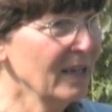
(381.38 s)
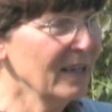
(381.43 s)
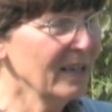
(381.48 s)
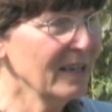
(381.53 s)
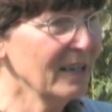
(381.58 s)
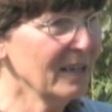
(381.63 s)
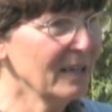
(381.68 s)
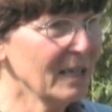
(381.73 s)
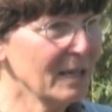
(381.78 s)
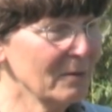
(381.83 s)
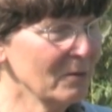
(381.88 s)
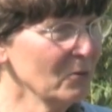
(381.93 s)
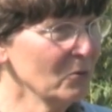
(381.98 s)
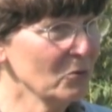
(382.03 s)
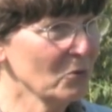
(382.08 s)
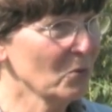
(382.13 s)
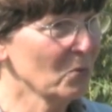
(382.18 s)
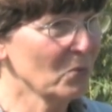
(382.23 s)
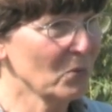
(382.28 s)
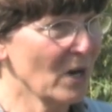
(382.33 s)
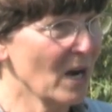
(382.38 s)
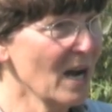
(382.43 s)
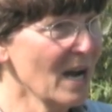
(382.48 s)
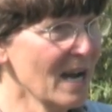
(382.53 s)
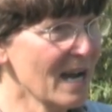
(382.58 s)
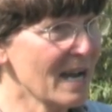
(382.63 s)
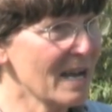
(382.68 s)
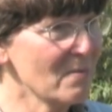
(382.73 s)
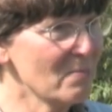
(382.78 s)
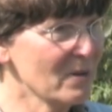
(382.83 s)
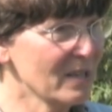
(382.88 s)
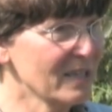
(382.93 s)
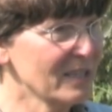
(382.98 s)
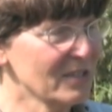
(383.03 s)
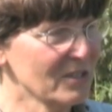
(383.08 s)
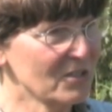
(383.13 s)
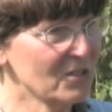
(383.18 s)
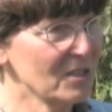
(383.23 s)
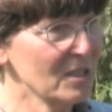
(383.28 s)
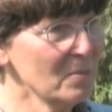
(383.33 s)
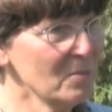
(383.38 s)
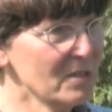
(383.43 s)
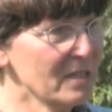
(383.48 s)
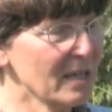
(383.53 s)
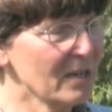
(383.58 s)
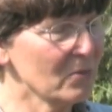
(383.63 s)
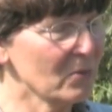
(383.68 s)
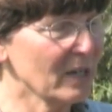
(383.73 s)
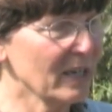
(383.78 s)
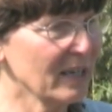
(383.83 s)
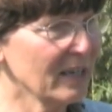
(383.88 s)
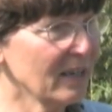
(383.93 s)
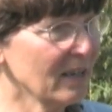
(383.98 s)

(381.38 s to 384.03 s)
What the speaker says: And I don't know why, but it just seems that way,